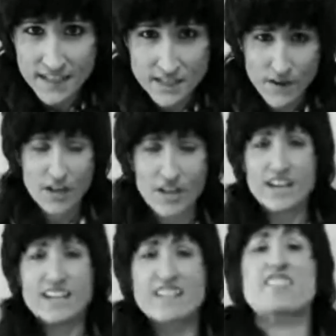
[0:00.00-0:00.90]
it's a very
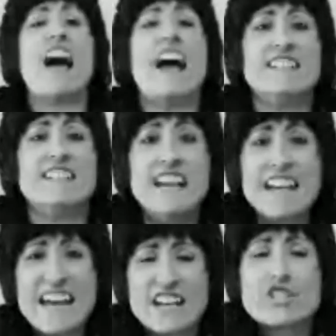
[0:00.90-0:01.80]
exciting
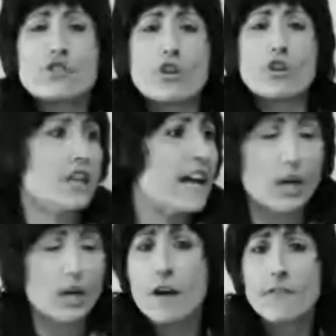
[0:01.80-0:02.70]
extra
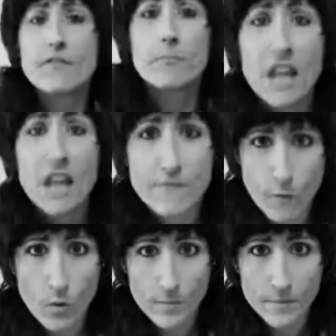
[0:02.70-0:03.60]
layer of the
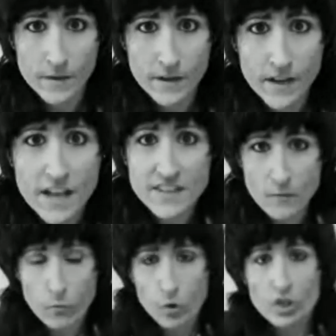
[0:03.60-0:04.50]
platform
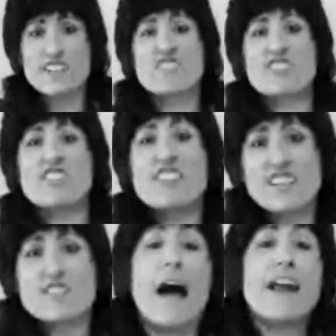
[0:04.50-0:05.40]
that we're going to see
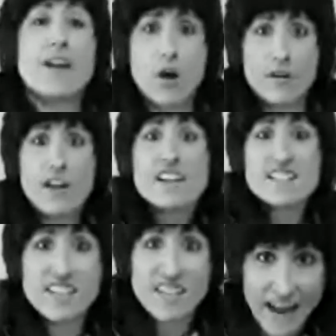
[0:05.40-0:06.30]
this fight on
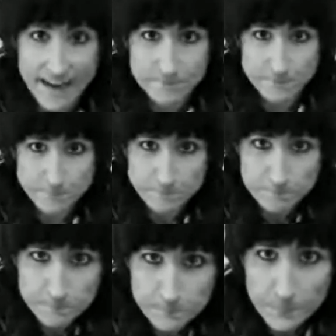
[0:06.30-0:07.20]
tonight.
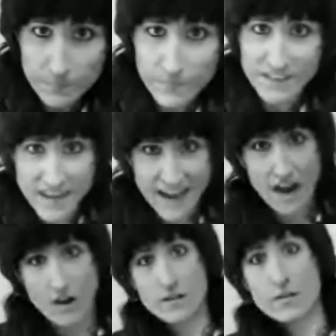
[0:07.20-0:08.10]

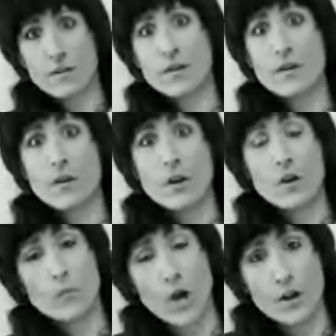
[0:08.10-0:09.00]
Now,
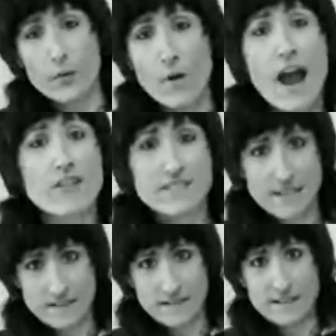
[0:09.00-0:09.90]
Ronda
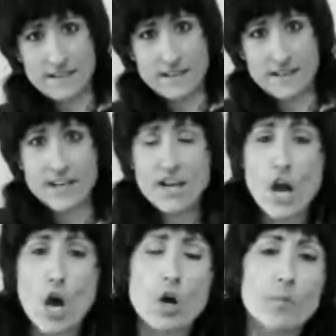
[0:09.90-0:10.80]
Rousey,
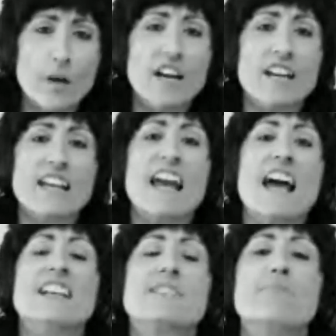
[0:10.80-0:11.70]
nobody
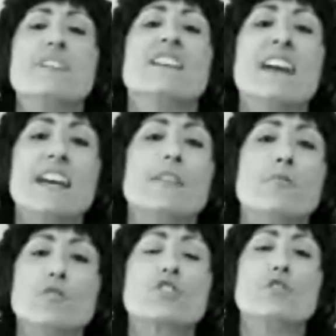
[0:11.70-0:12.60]
has been
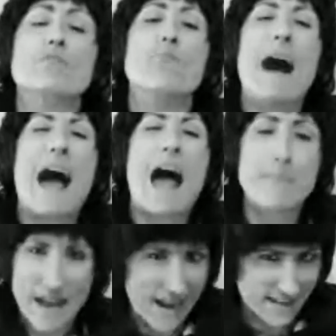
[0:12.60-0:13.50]
able to
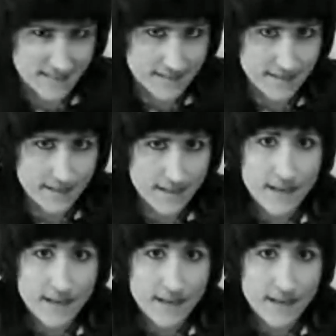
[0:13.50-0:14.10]
bypass,